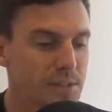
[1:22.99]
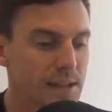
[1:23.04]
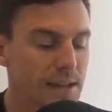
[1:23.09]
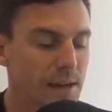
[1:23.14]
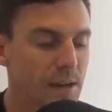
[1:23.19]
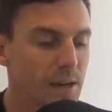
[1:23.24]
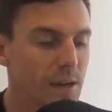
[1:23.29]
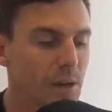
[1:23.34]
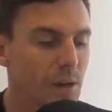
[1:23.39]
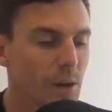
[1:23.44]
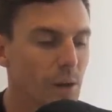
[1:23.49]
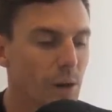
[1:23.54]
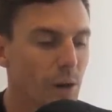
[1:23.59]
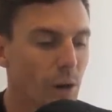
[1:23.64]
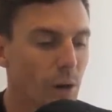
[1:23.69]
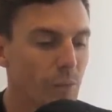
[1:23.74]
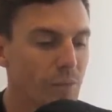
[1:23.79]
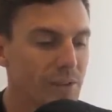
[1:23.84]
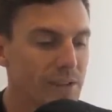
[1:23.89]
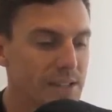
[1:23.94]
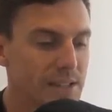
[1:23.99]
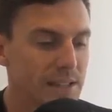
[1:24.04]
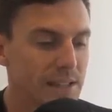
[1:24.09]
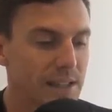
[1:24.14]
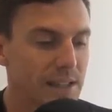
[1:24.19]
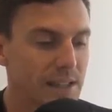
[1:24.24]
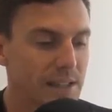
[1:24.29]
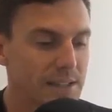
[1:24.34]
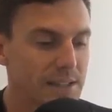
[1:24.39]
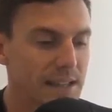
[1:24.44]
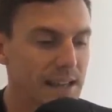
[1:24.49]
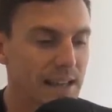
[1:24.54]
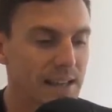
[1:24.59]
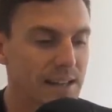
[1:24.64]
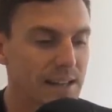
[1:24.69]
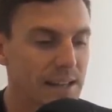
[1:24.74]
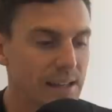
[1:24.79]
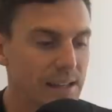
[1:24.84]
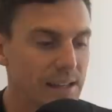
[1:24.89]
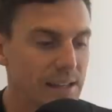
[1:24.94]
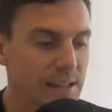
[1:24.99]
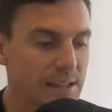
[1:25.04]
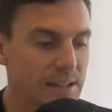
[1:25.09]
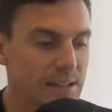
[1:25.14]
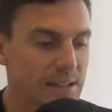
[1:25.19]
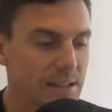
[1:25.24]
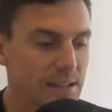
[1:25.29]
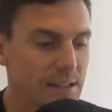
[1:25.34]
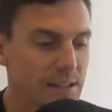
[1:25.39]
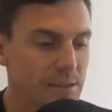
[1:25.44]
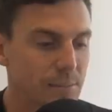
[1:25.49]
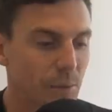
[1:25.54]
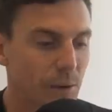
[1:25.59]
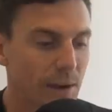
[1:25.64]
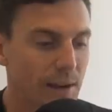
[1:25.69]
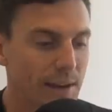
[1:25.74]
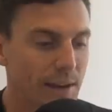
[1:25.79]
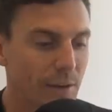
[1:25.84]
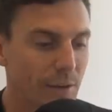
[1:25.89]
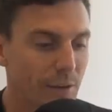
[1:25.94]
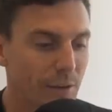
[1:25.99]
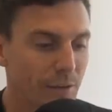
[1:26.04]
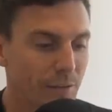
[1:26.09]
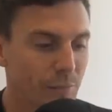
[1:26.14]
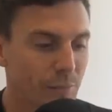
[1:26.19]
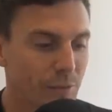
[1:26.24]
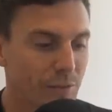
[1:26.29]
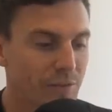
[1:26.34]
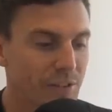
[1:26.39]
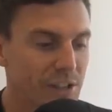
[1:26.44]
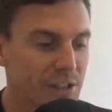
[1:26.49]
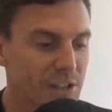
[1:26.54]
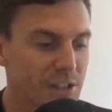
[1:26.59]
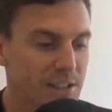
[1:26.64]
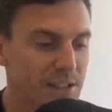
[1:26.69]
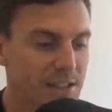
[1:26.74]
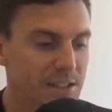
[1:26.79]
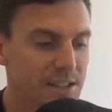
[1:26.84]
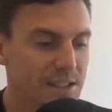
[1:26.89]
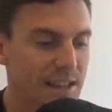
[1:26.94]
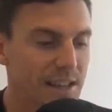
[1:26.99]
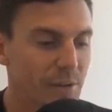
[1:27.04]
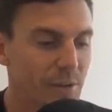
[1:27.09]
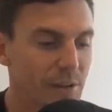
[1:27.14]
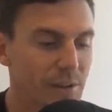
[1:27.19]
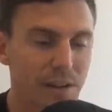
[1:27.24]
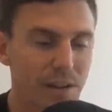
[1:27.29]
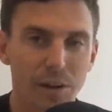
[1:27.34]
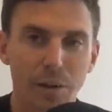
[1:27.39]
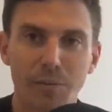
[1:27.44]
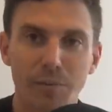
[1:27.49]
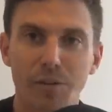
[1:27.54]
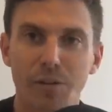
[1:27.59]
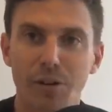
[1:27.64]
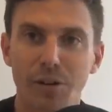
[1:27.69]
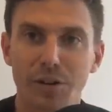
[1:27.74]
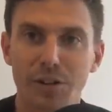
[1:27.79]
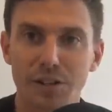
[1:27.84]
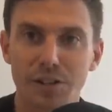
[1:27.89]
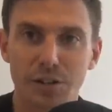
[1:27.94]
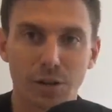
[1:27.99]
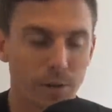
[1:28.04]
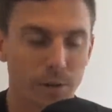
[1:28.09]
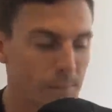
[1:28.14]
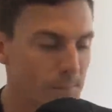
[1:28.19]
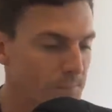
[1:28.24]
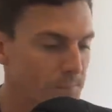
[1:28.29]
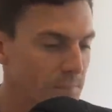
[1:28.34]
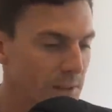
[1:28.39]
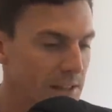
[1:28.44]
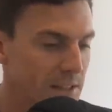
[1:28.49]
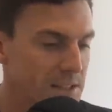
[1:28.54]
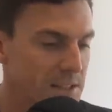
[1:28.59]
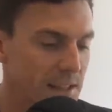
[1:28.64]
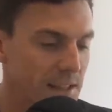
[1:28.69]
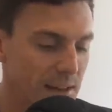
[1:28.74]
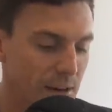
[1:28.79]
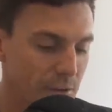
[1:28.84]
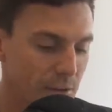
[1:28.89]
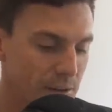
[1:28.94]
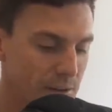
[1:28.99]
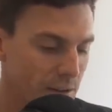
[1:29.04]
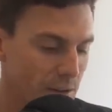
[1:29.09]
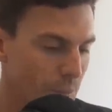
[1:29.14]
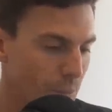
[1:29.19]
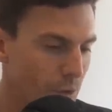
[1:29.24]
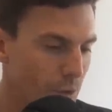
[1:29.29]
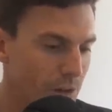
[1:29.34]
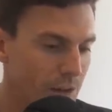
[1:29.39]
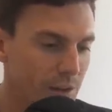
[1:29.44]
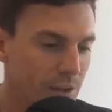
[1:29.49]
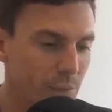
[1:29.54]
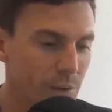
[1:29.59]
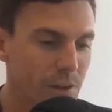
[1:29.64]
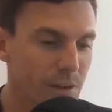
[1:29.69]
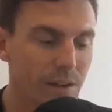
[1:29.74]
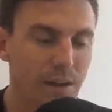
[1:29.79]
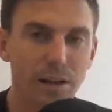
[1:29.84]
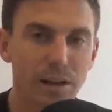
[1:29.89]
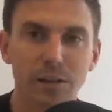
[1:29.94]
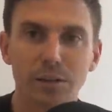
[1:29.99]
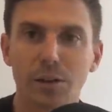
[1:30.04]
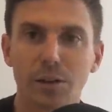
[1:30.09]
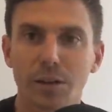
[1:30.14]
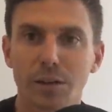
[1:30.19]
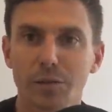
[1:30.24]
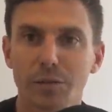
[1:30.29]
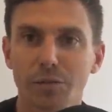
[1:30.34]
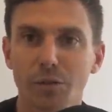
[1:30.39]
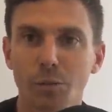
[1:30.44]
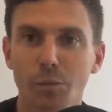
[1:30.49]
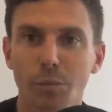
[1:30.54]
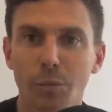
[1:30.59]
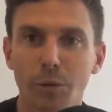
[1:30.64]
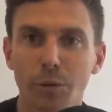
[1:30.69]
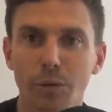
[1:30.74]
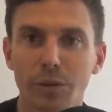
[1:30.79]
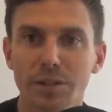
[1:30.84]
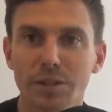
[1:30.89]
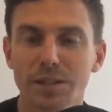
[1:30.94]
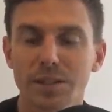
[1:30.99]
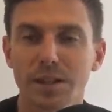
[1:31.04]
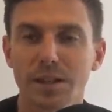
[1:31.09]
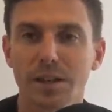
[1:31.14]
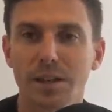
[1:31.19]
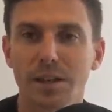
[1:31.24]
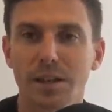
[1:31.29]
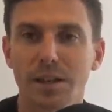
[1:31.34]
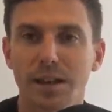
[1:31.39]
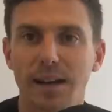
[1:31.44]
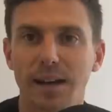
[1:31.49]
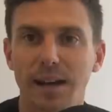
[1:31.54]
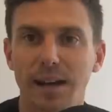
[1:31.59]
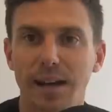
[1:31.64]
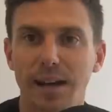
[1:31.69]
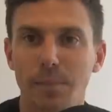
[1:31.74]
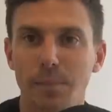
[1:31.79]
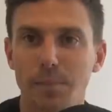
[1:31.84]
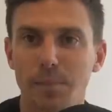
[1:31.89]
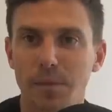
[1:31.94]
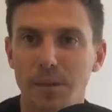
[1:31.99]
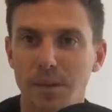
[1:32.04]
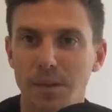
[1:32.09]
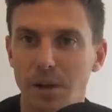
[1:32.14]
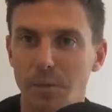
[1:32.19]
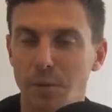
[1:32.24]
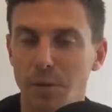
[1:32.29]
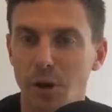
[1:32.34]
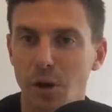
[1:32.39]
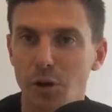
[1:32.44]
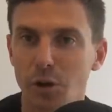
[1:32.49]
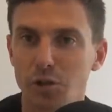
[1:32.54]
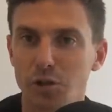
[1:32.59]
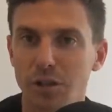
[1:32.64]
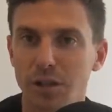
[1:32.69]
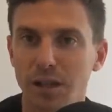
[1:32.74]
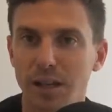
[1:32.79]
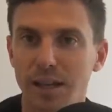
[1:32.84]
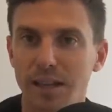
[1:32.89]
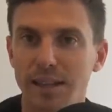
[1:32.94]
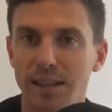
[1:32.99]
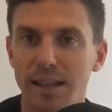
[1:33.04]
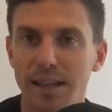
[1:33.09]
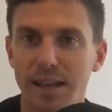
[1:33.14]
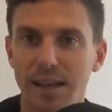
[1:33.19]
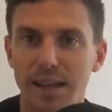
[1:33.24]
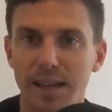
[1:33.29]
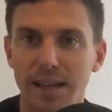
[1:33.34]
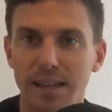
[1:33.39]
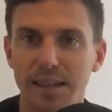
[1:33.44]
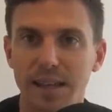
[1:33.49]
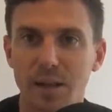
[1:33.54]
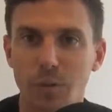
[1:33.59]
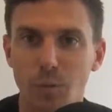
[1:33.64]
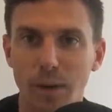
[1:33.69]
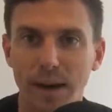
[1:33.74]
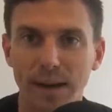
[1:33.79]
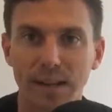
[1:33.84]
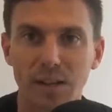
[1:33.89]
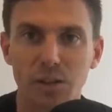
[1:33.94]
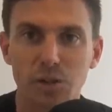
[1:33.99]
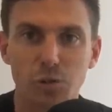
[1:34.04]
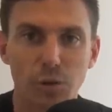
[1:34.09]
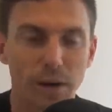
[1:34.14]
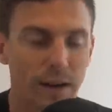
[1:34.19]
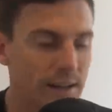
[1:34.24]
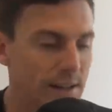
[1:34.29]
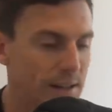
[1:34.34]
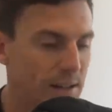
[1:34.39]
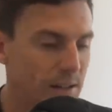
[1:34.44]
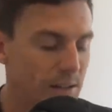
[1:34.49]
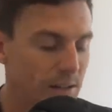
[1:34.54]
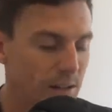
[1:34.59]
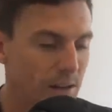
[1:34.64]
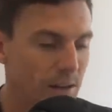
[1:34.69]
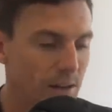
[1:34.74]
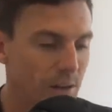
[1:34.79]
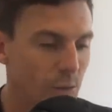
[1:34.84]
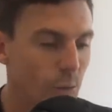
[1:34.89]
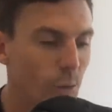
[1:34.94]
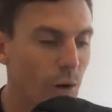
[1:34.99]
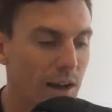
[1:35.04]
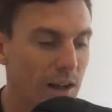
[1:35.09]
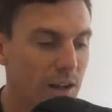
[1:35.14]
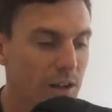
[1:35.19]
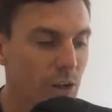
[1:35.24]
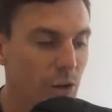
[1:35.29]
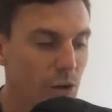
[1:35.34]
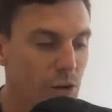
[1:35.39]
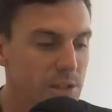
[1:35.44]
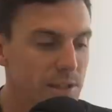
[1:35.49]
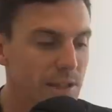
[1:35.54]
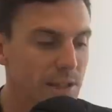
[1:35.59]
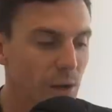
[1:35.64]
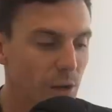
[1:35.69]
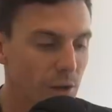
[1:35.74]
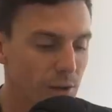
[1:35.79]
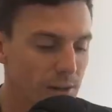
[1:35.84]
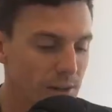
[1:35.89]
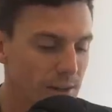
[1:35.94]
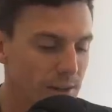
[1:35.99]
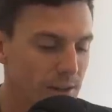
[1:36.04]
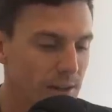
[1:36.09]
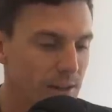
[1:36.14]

Now, obviously, technique is my area of profession. It's the area that I'm focused on. It's the area that I'm working with a lot of the footballers that I'm coaching in their running training quite closely on.